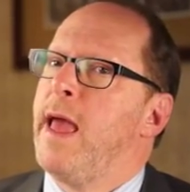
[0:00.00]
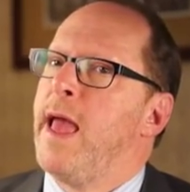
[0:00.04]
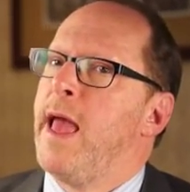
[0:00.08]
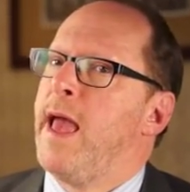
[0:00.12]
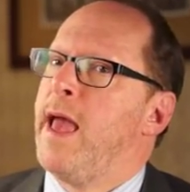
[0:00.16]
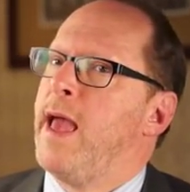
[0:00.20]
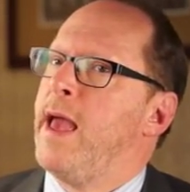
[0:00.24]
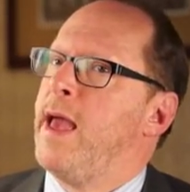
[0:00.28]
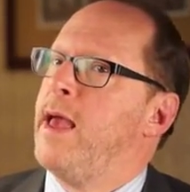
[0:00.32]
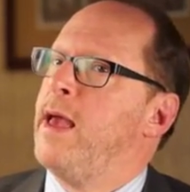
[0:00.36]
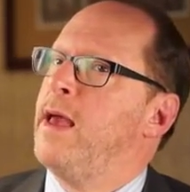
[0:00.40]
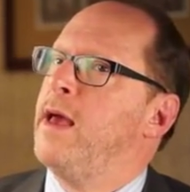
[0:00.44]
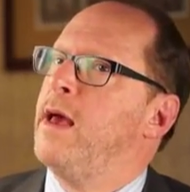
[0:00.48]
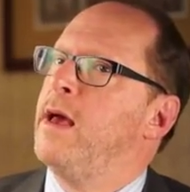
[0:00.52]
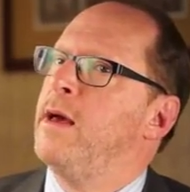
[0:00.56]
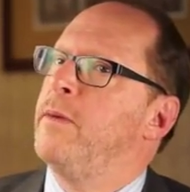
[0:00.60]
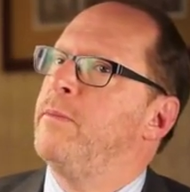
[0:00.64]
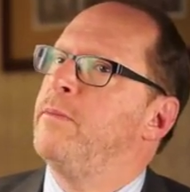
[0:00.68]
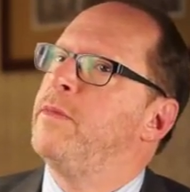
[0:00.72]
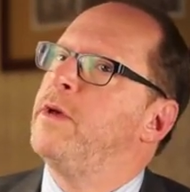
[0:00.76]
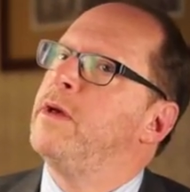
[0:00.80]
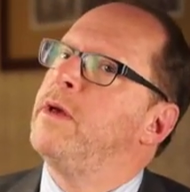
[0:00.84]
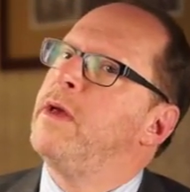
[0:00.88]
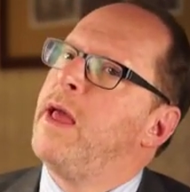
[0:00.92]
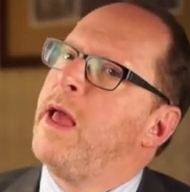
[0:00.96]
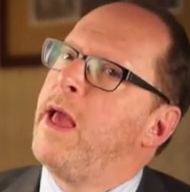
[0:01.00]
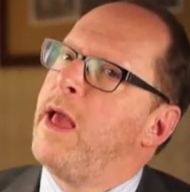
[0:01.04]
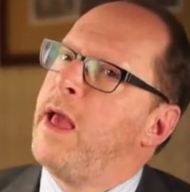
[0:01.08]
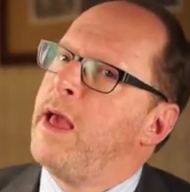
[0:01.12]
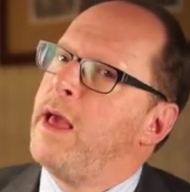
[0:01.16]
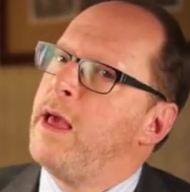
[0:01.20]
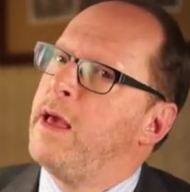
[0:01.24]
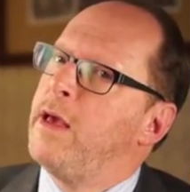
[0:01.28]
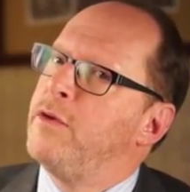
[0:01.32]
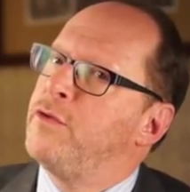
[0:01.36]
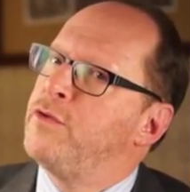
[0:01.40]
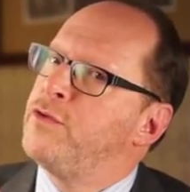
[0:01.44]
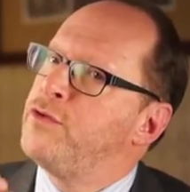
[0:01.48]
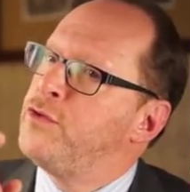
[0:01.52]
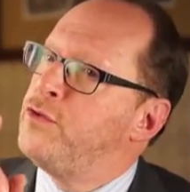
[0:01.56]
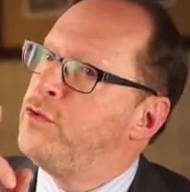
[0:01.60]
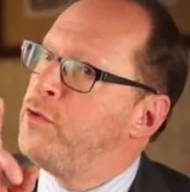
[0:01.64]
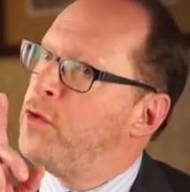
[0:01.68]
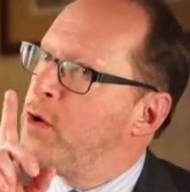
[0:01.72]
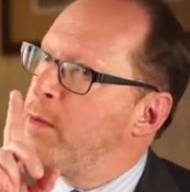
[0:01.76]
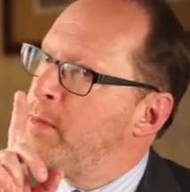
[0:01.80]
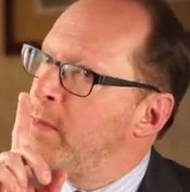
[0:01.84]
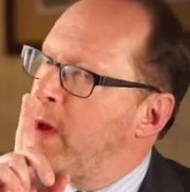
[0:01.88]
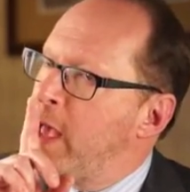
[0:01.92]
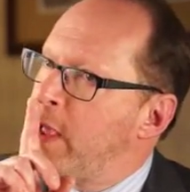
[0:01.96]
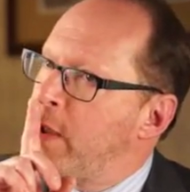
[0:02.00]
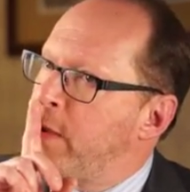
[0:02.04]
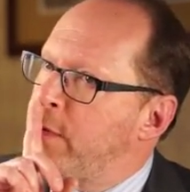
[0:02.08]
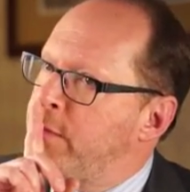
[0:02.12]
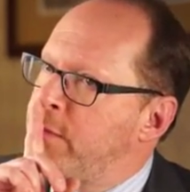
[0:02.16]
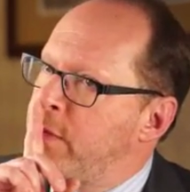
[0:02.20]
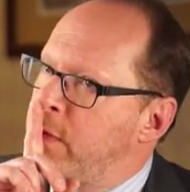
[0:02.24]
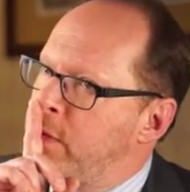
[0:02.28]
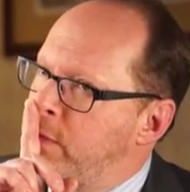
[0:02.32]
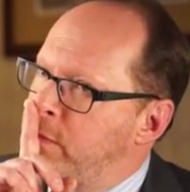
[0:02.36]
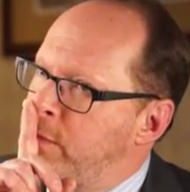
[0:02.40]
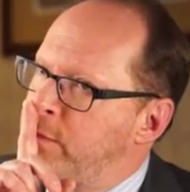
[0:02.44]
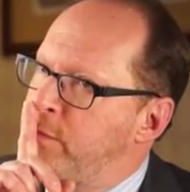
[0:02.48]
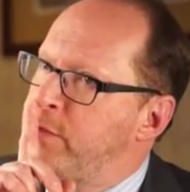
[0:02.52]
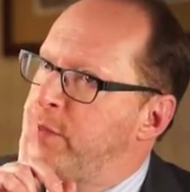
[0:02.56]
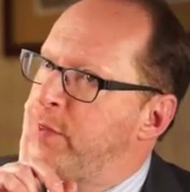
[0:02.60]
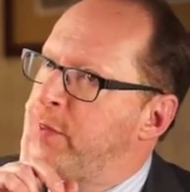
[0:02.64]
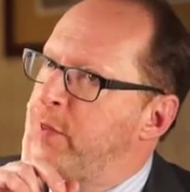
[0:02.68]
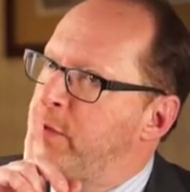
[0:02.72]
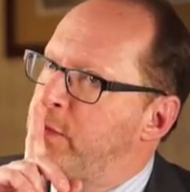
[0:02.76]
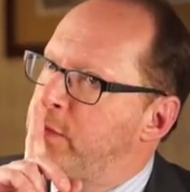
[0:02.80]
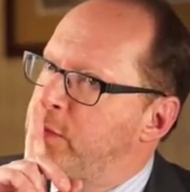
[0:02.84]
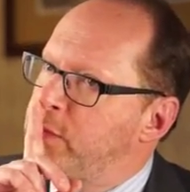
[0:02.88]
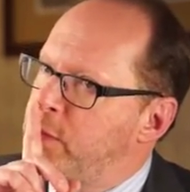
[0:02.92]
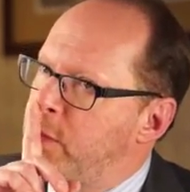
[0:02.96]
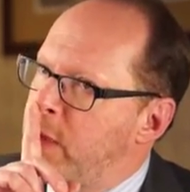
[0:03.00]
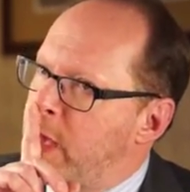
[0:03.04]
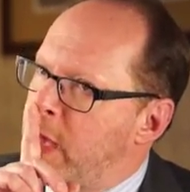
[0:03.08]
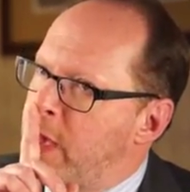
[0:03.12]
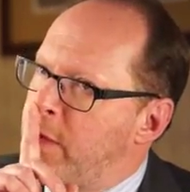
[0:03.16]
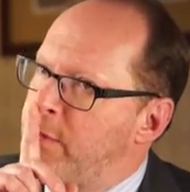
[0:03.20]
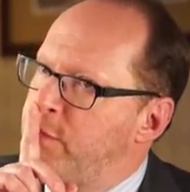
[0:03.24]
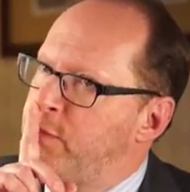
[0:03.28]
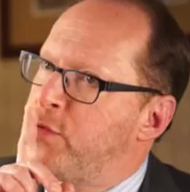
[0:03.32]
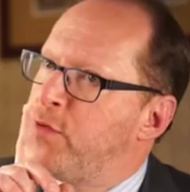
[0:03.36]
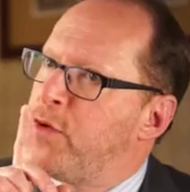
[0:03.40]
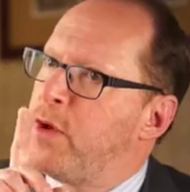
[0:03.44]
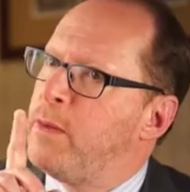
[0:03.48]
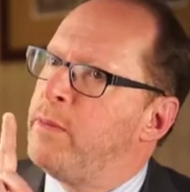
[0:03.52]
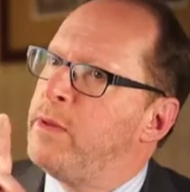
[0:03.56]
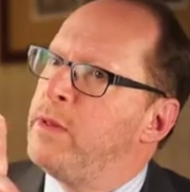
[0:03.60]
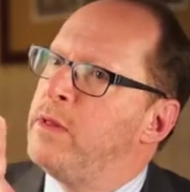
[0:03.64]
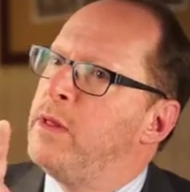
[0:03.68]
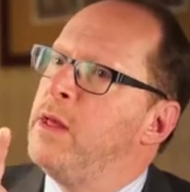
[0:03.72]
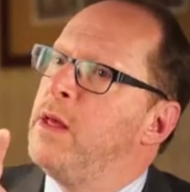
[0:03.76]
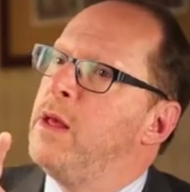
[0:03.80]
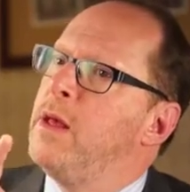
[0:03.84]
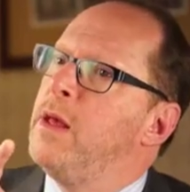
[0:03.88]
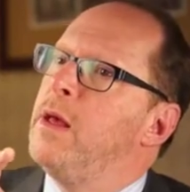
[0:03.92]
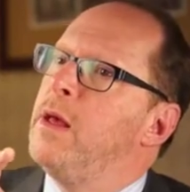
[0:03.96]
a snore microphone for those who have trouble